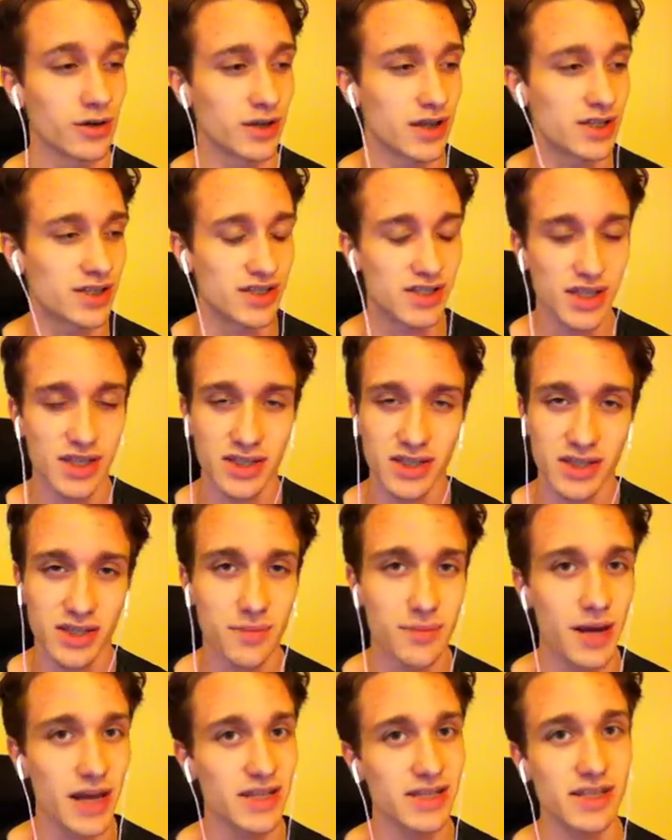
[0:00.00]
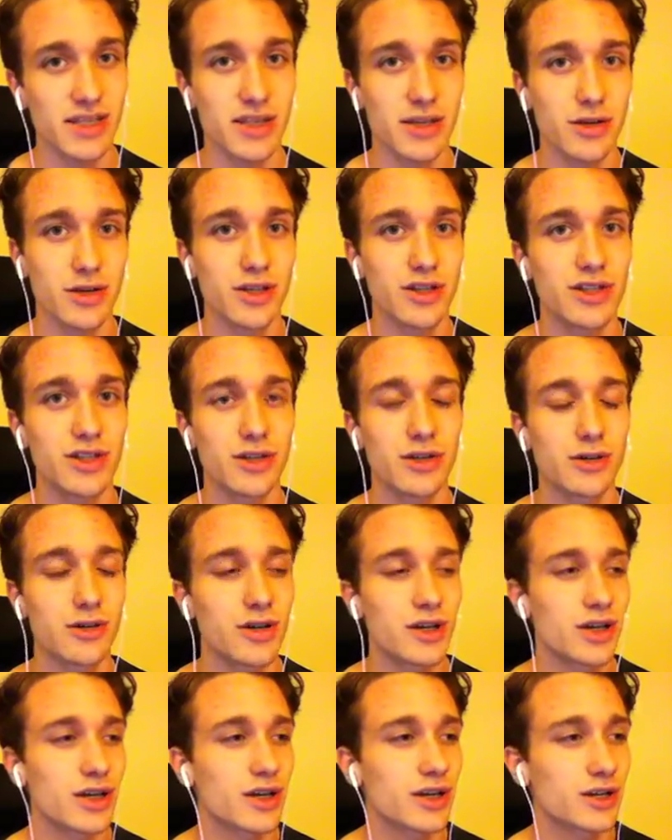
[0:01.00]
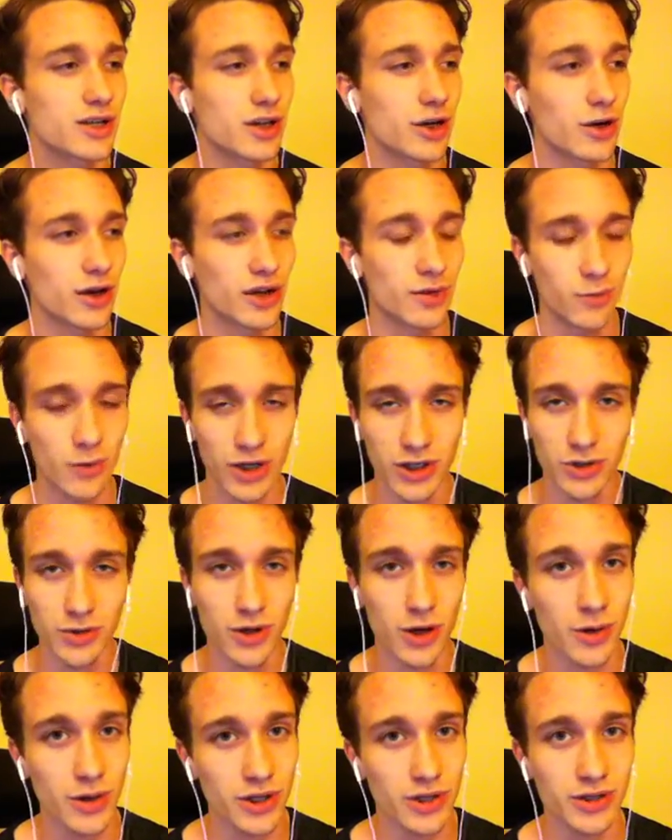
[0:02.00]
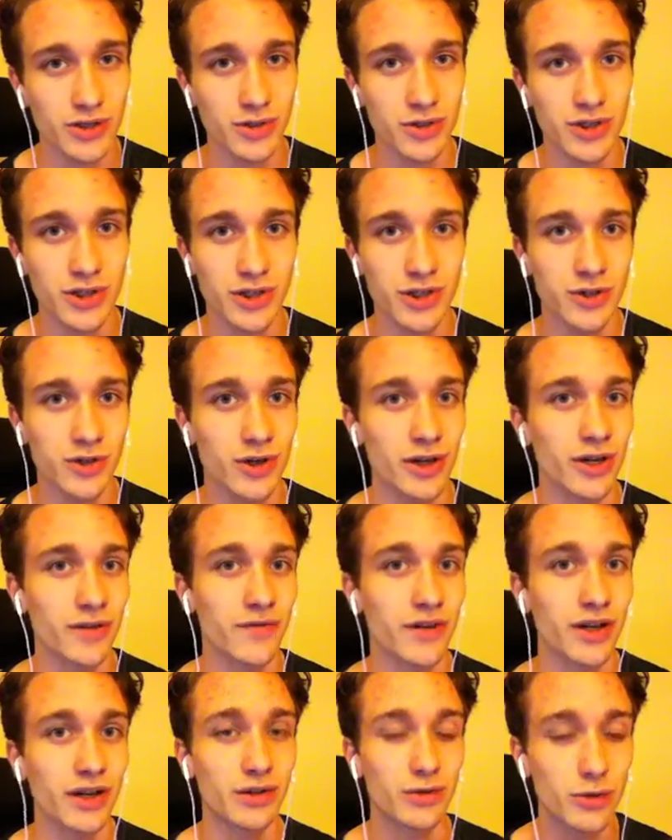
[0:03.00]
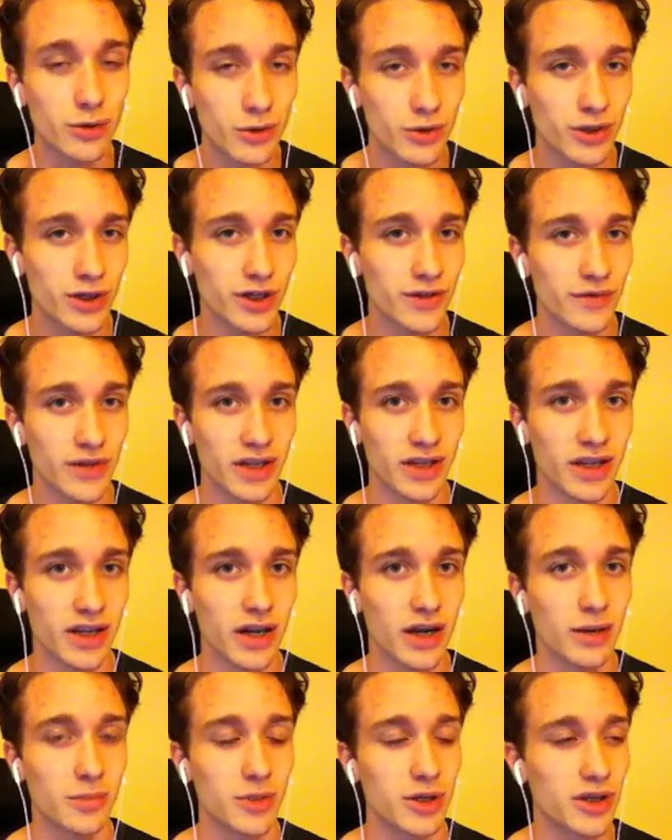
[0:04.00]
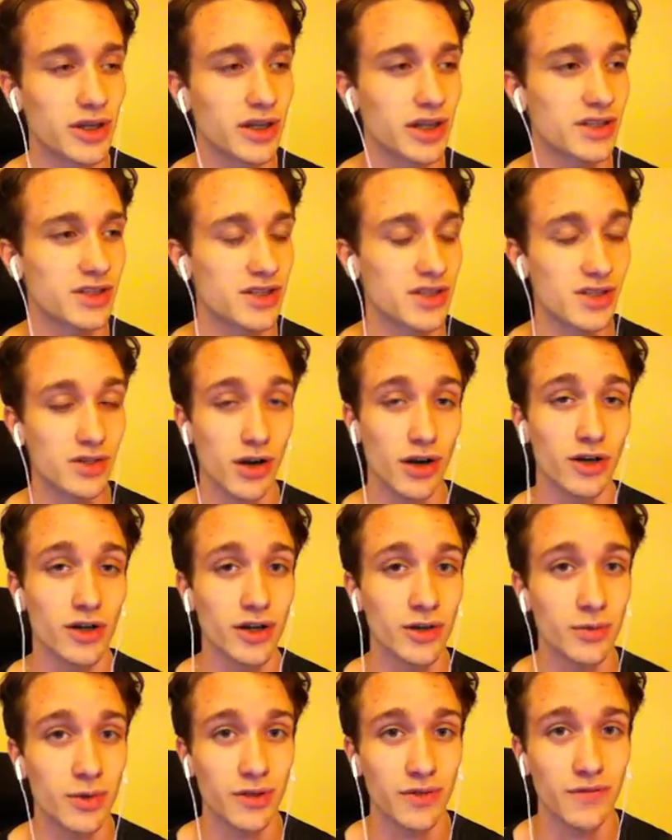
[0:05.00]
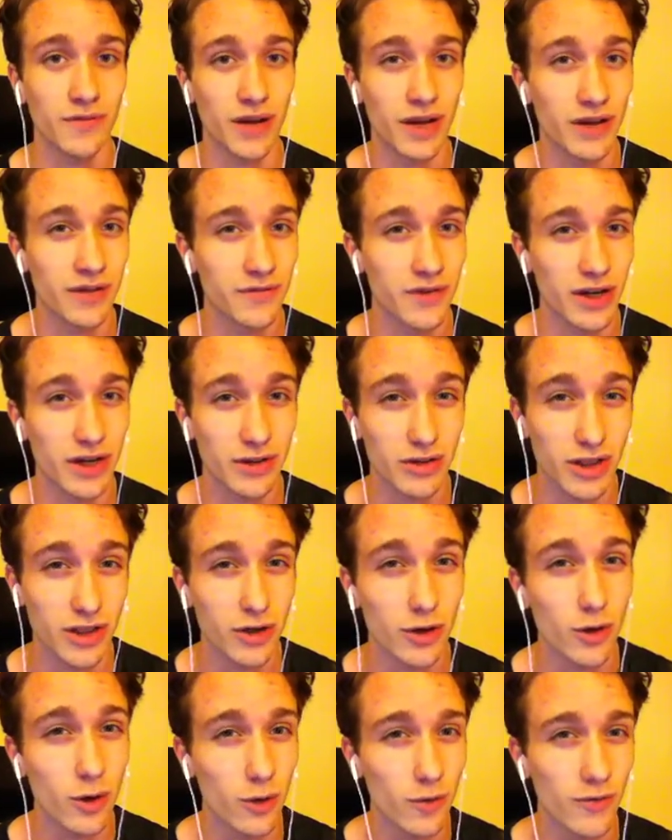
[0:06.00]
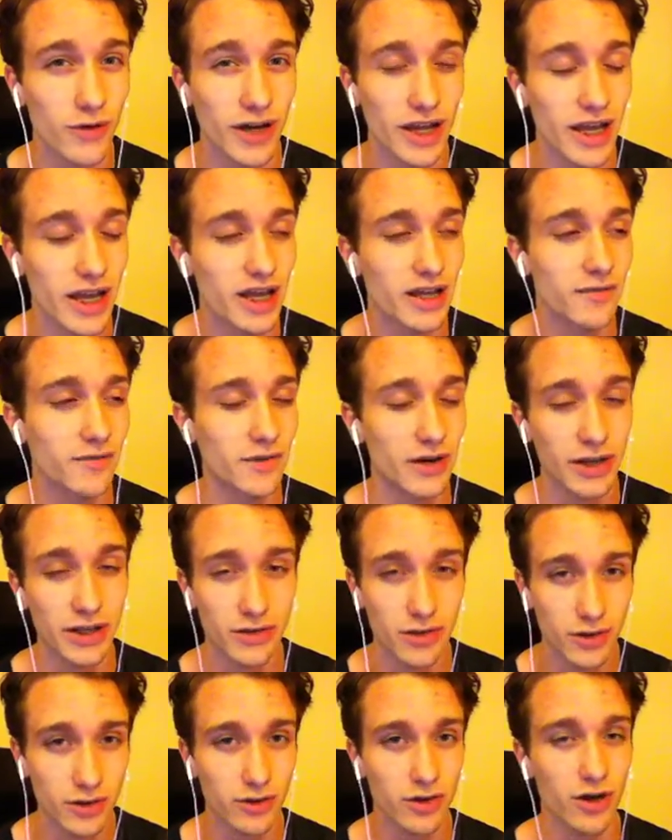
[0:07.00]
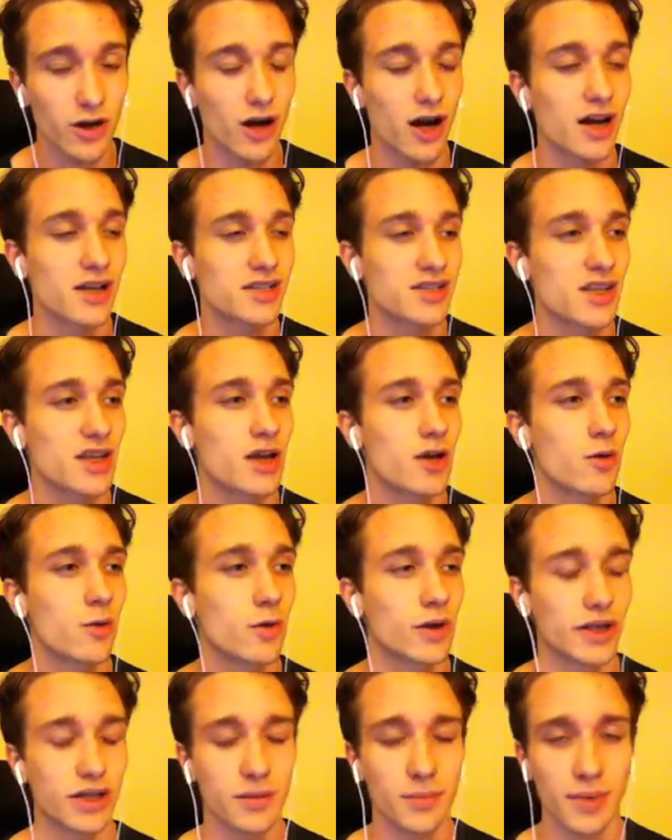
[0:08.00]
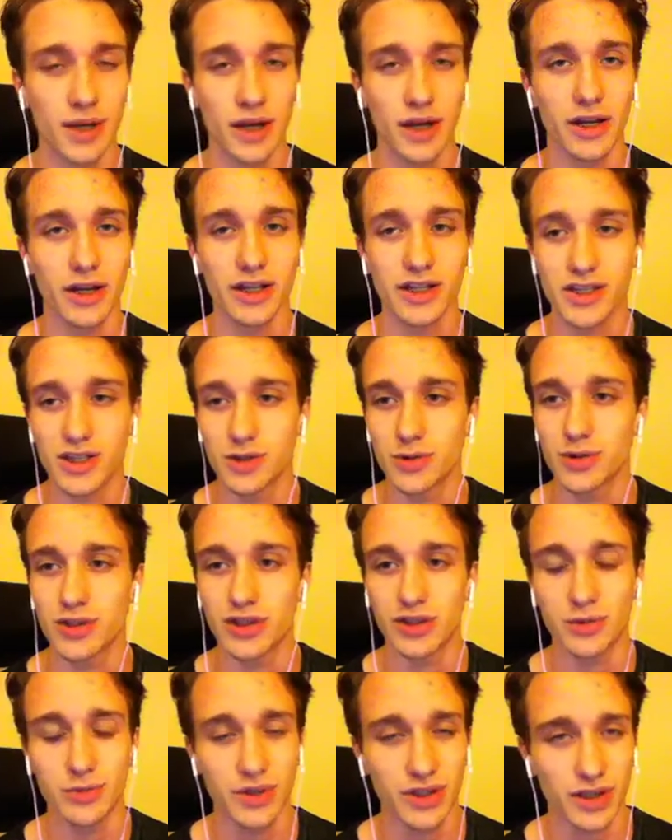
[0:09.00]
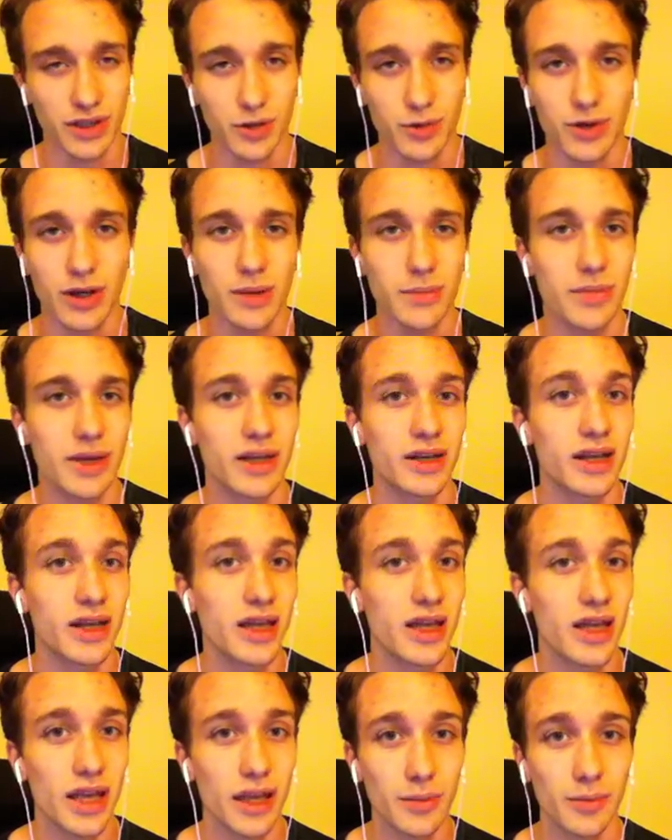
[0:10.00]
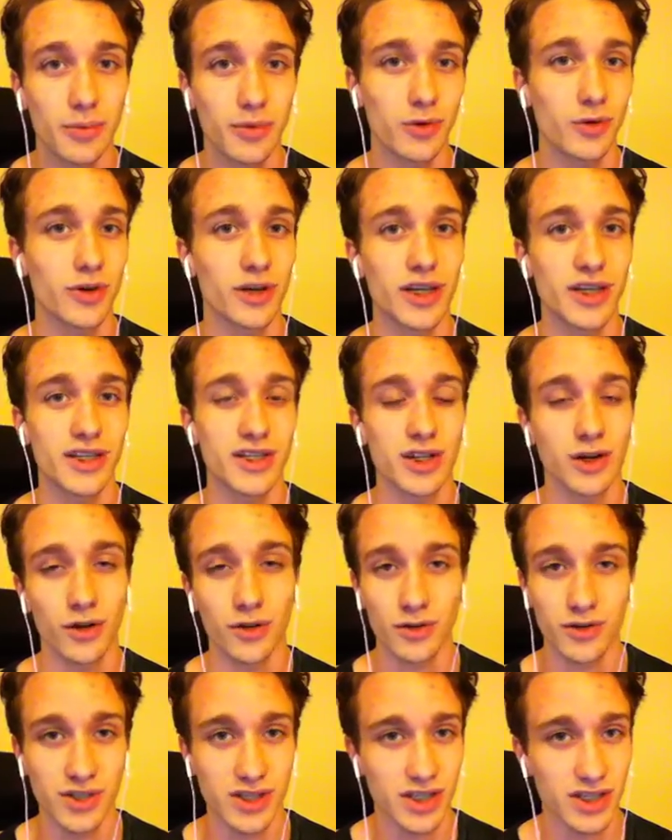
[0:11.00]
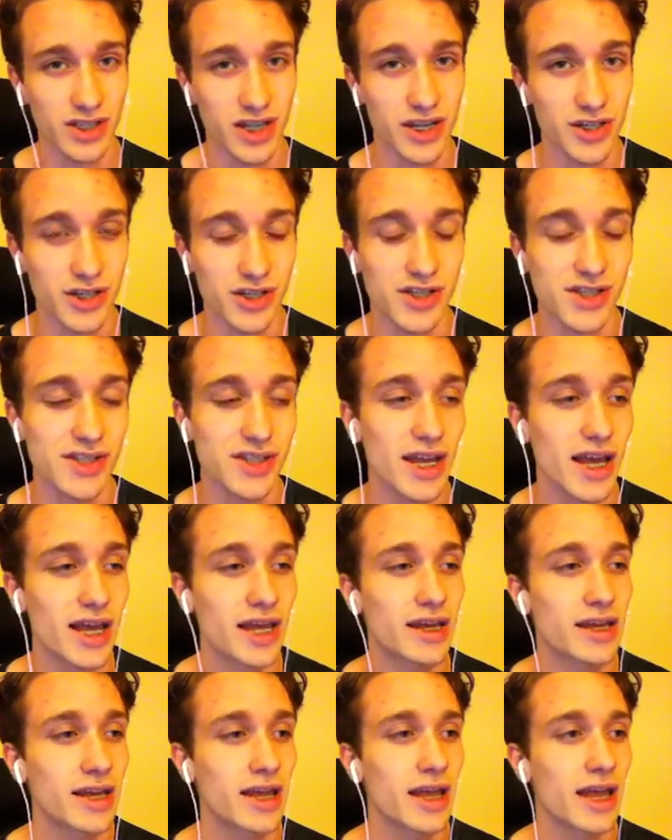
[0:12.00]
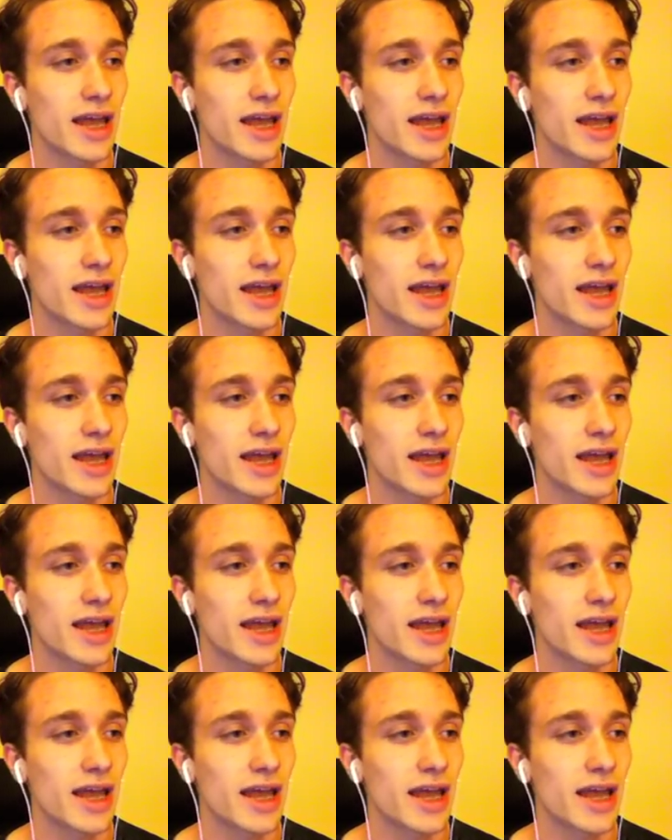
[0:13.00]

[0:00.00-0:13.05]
It's the best thing you could do. When you know what you're doing, you can create a very lucrative income. You can get started with very, very little overhead, very little cost when comparing it to dealing with equipment, employees, and all those things I just said.